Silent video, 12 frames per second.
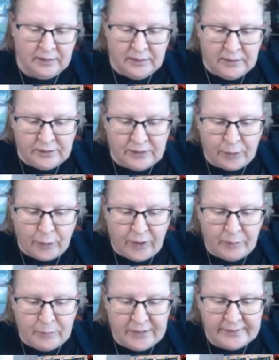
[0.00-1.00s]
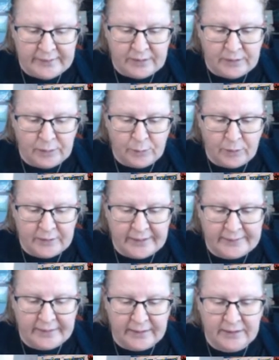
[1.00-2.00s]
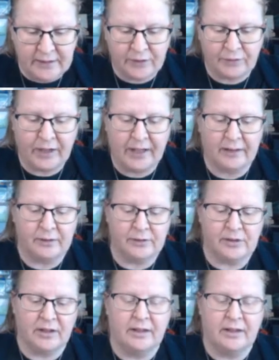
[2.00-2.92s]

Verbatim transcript: so I missed what they said in their vows,